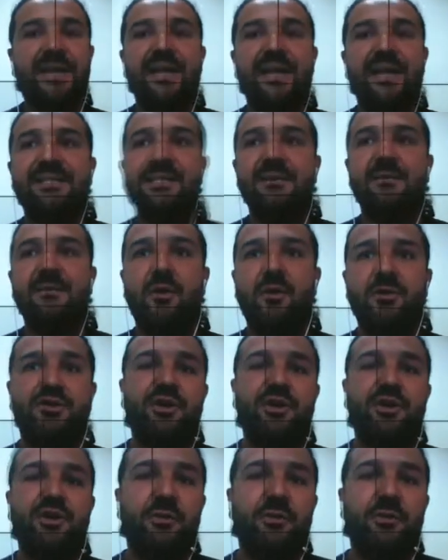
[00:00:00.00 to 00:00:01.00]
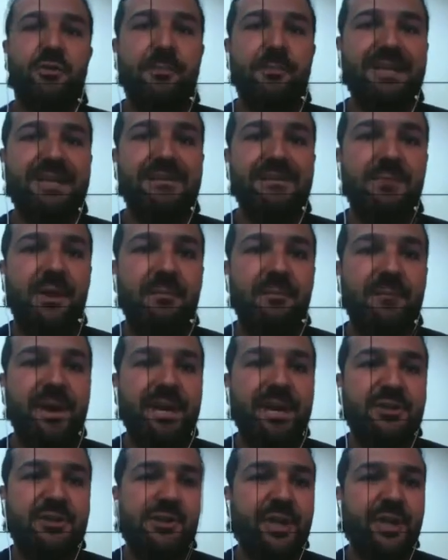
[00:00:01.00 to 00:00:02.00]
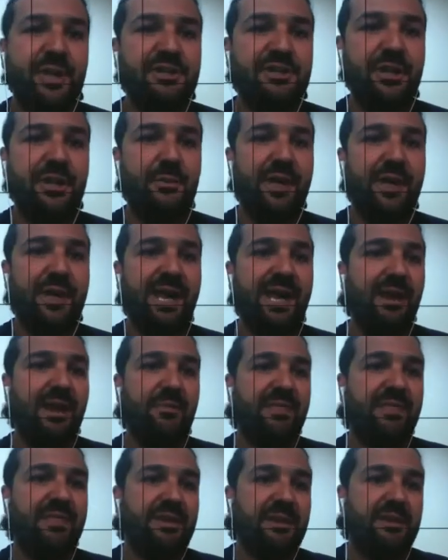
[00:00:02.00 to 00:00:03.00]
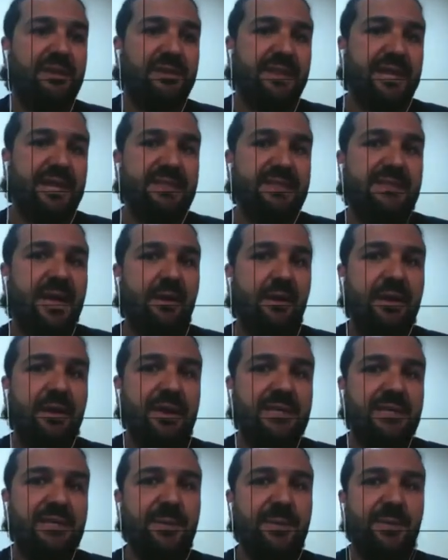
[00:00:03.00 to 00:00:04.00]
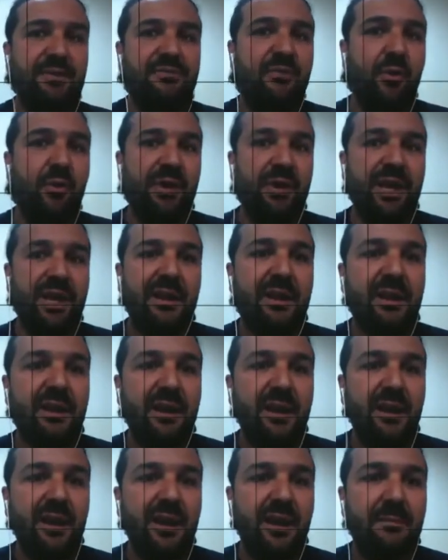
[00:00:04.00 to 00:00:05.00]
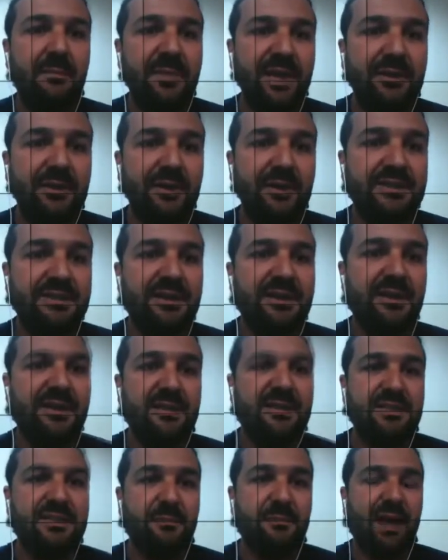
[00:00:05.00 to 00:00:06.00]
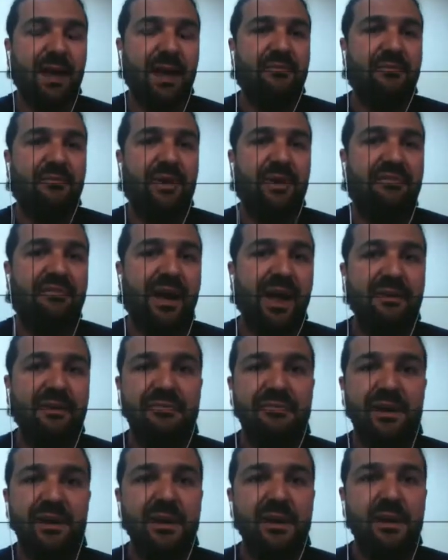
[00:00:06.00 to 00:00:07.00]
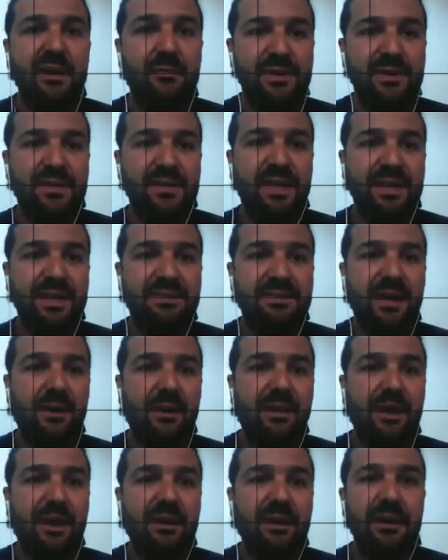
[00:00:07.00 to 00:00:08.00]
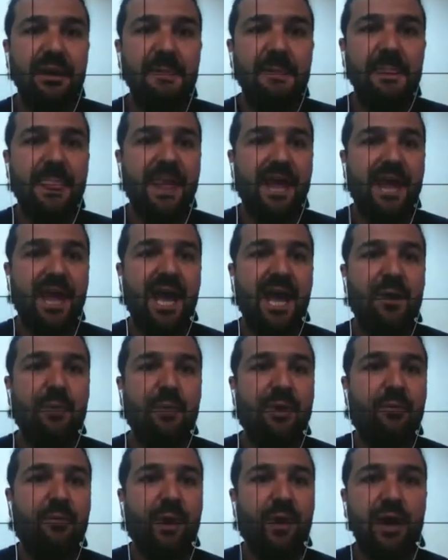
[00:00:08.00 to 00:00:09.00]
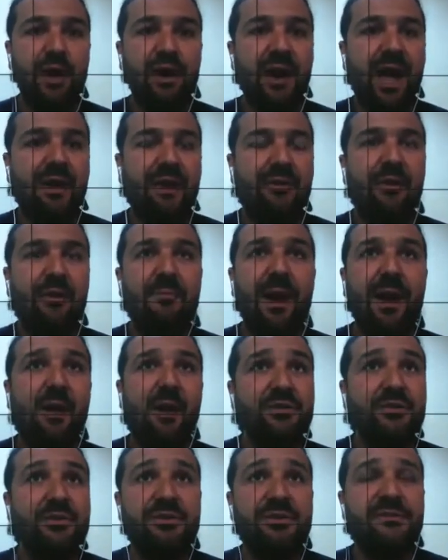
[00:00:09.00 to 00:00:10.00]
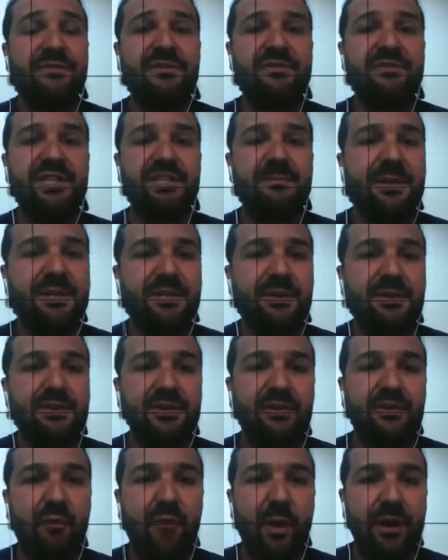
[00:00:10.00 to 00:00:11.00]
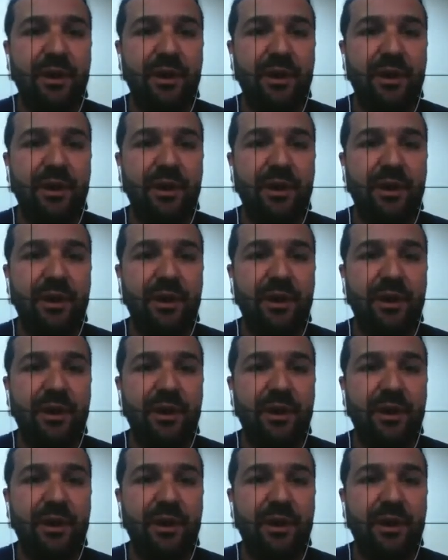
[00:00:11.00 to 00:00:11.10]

So the maximum penetration we get with the 10,000 is about 40 meters, and sometimes 45 with the 10,000. And we were at about 50 meters of